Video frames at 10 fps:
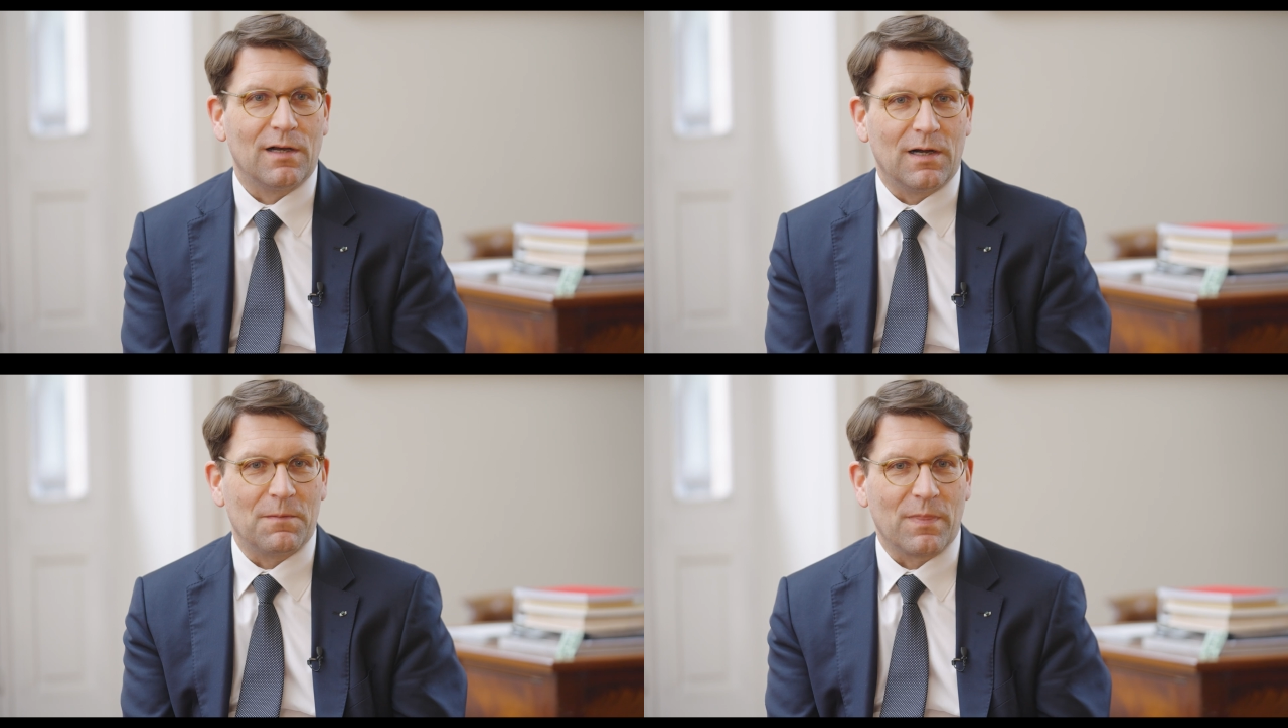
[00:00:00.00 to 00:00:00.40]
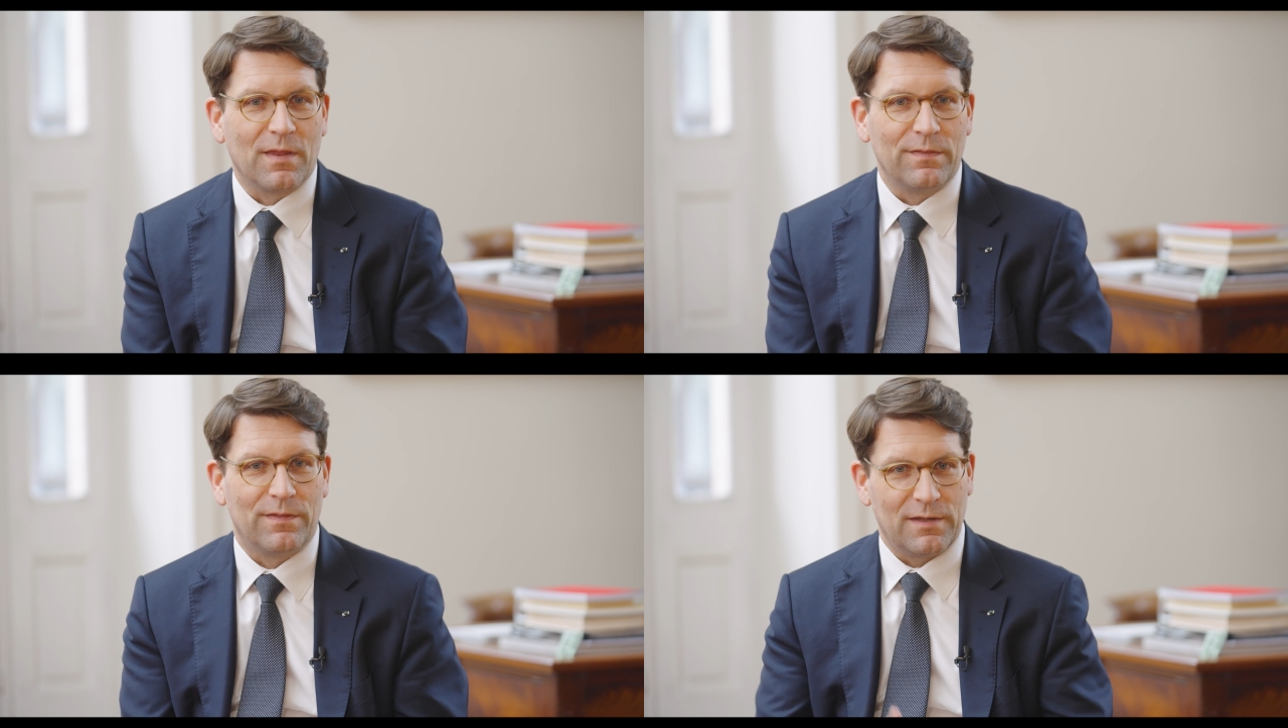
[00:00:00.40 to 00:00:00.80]

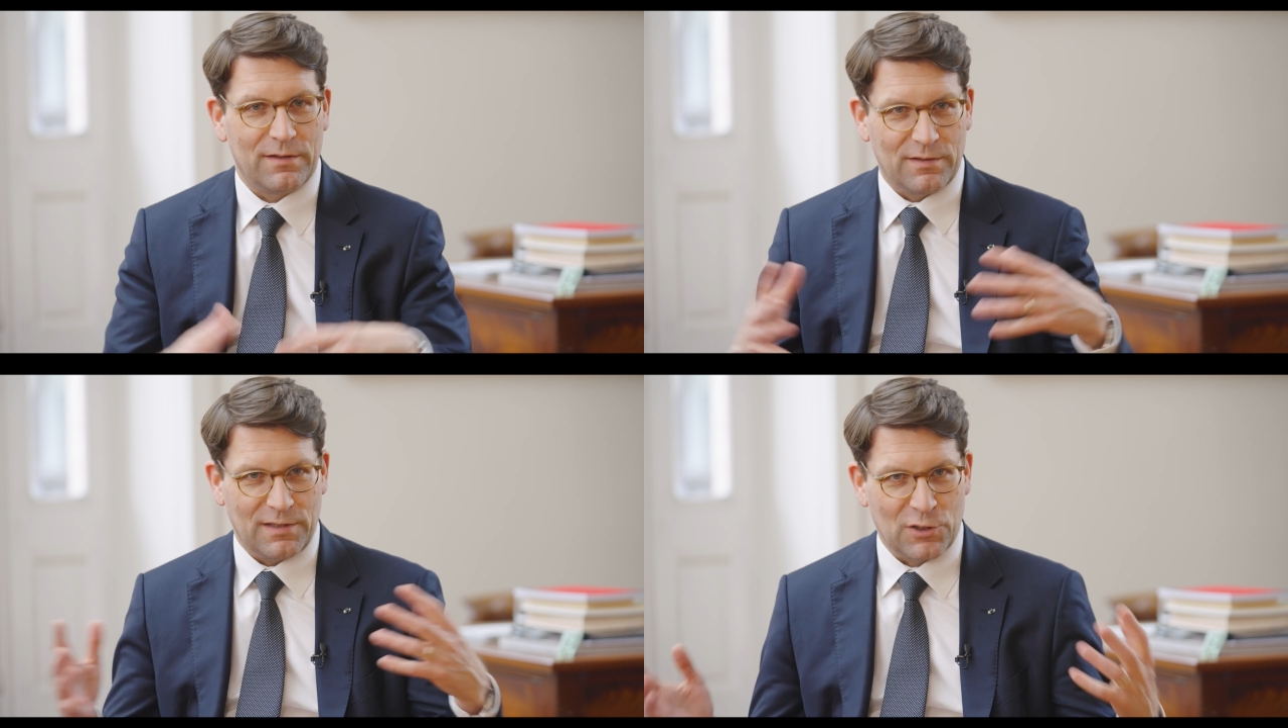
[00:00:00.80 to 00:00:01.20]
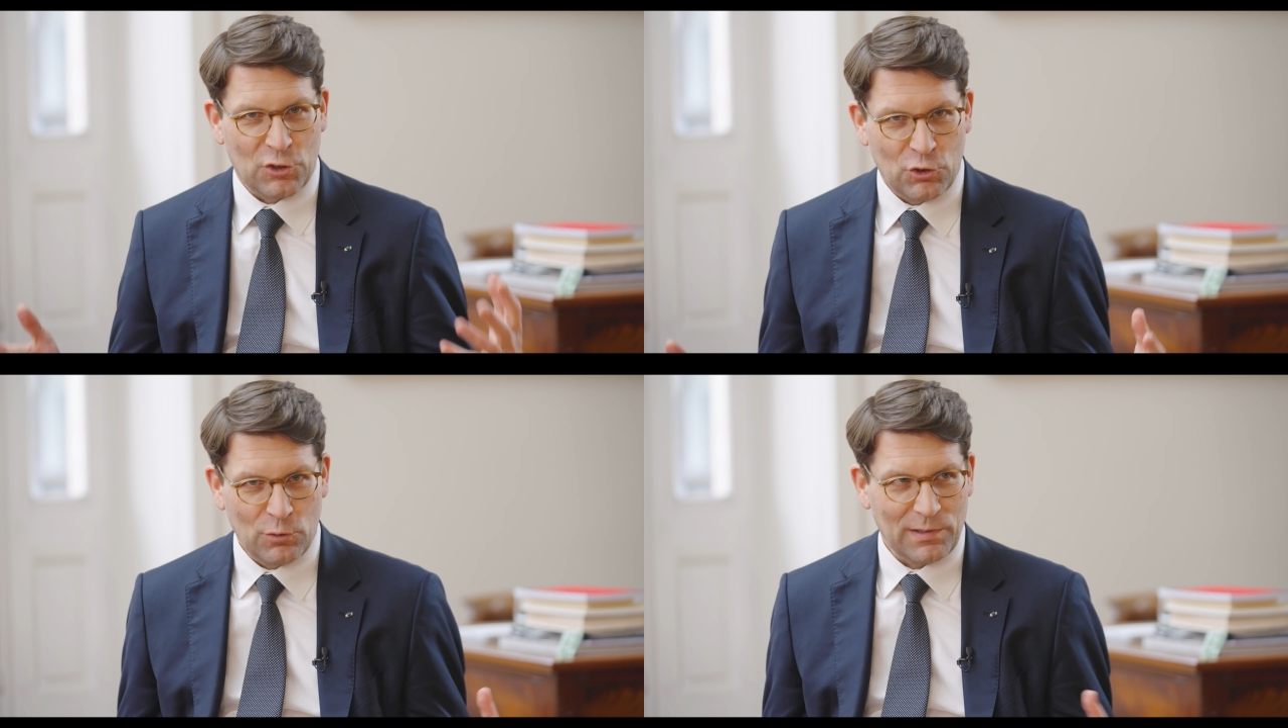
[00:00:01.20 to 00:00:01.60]
they
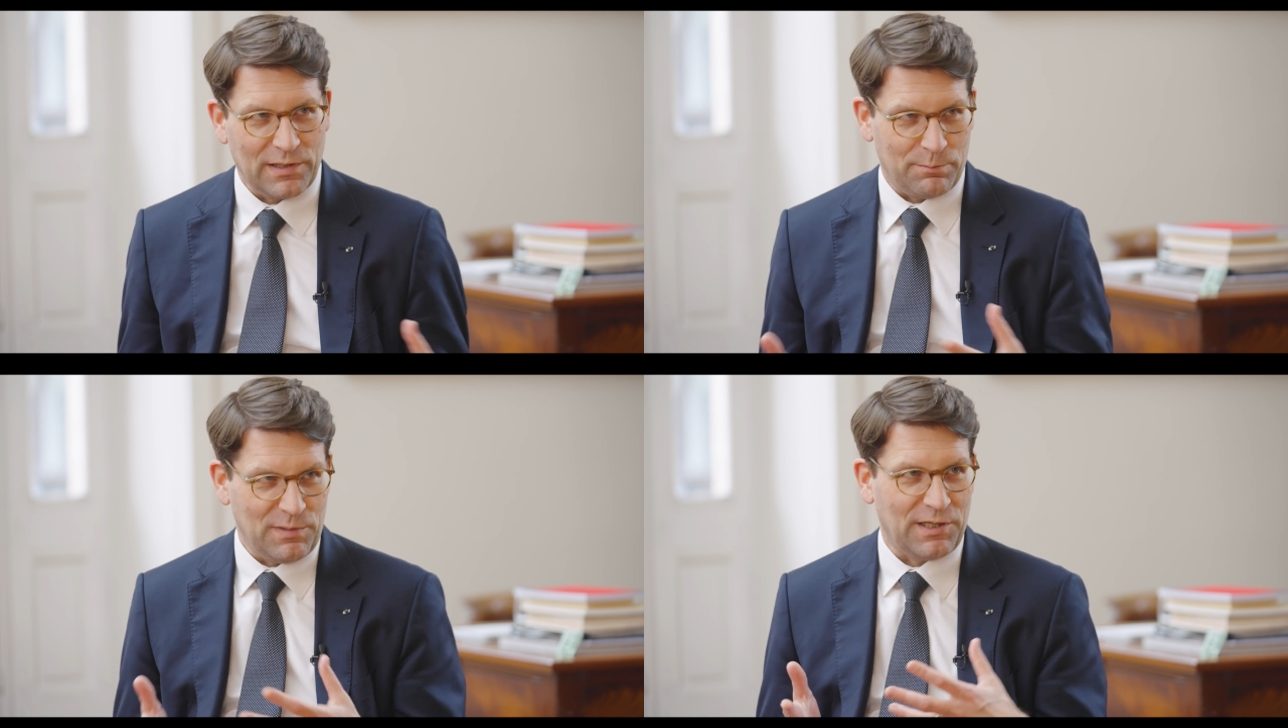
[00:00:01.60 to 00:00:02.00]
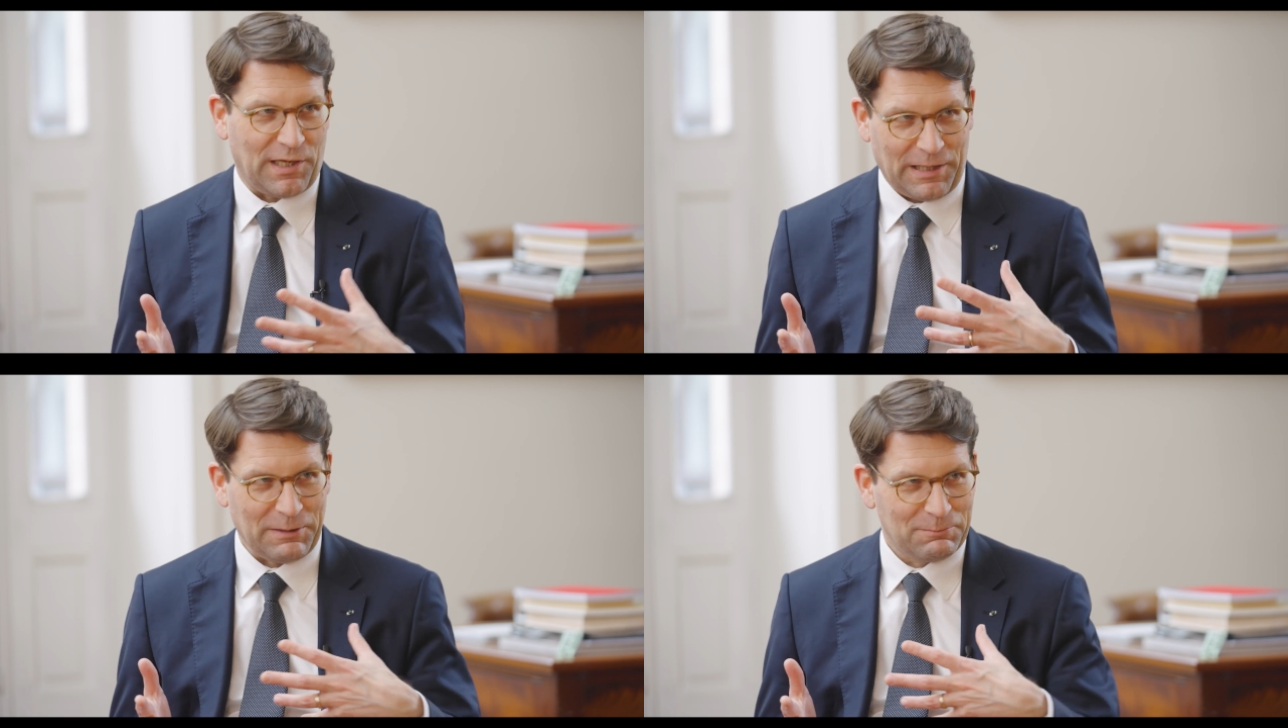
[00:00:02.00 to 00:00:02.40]
accumulate meaning.